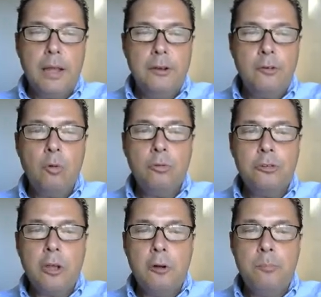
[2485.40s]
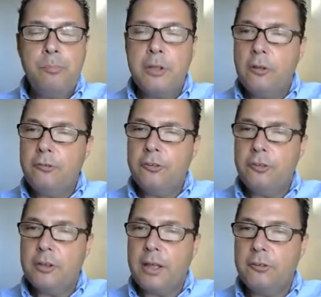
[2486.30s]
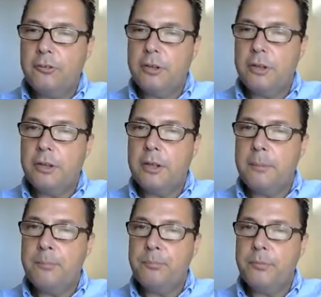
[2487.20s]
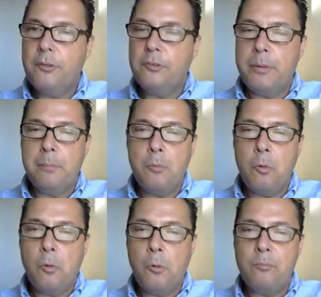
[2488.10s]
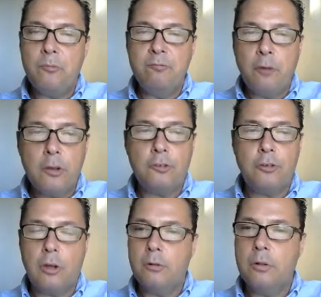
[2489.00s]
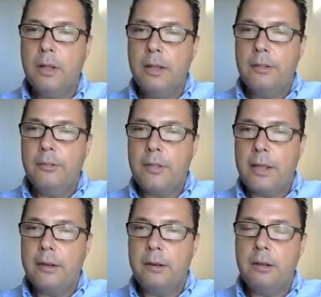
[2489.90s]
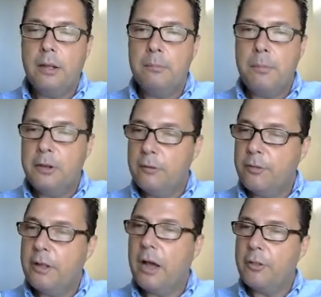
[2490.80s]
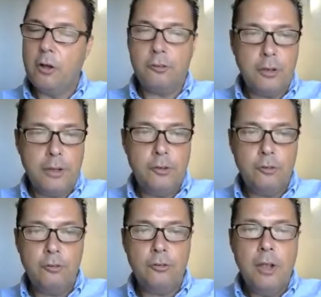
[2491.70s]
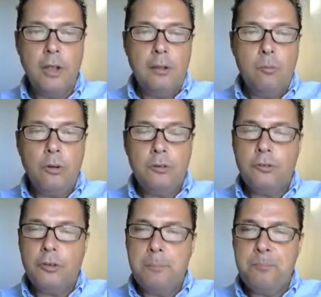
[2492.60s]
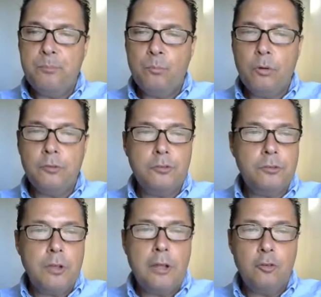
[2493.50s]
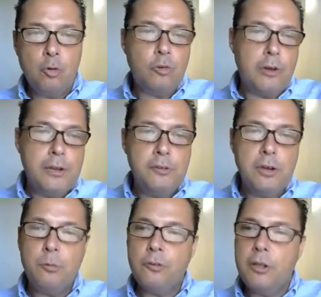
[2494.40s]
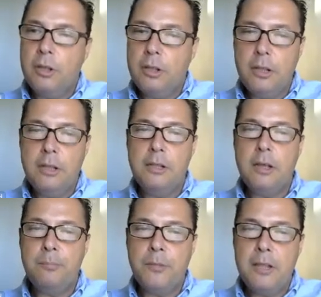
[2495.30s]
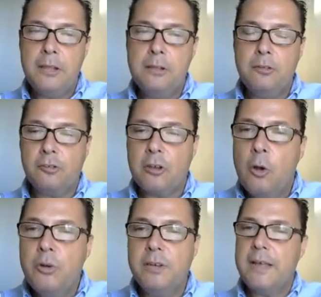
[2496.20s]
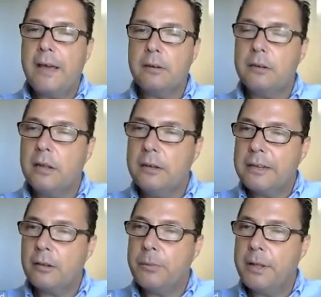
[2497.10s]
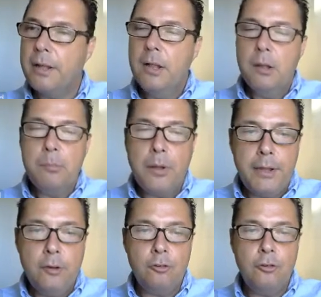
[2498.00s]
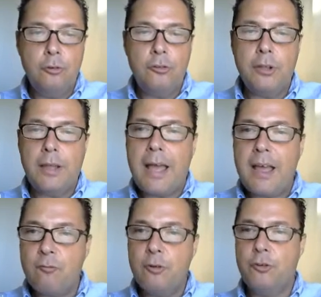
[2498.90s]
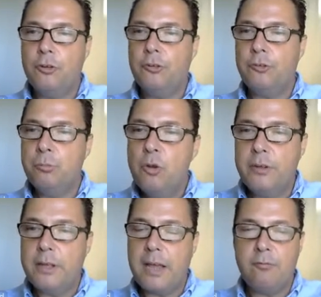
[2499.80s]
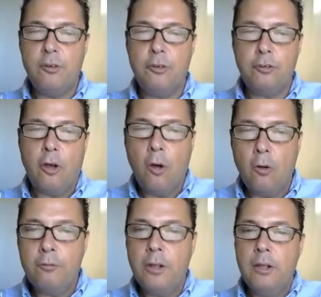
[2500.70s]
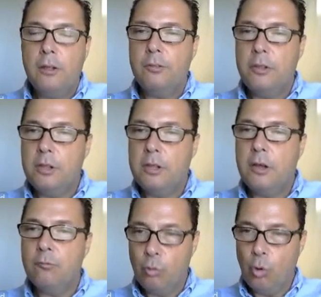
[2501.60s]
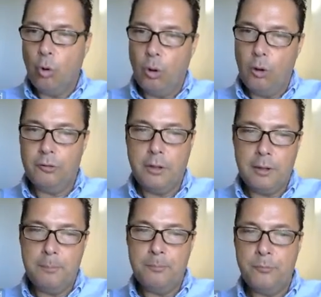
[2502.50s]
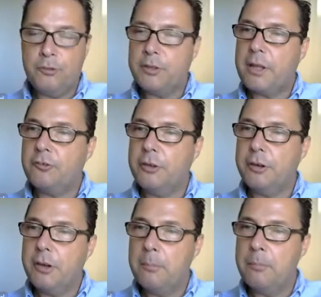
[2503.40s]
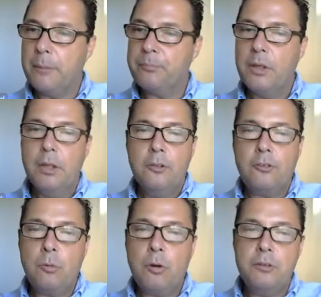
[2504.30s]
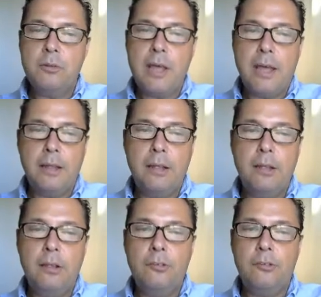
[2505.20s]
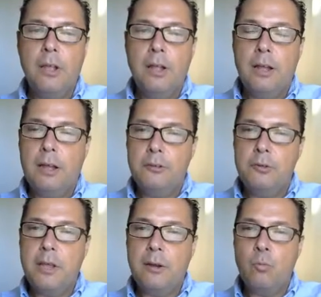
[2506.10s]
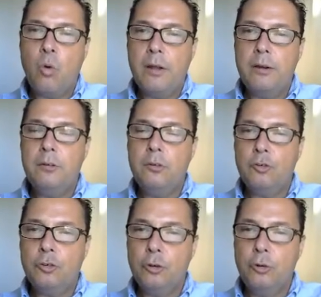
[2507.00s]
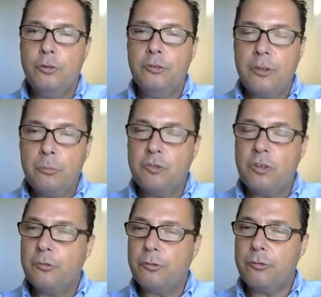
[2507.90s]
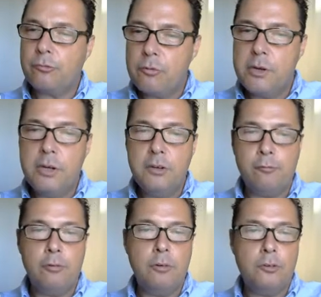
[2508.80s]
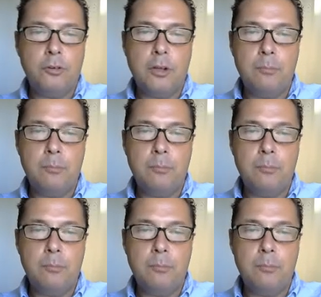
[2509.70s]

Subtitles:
And also, because the stochastic is a bit more volatile than many of the other oscillators, what George Lane did was he slowed it down a little bit by introducing averages, moving averages of the raw stochastic number. So what you get is you get 1, 2, and sometimes 3 different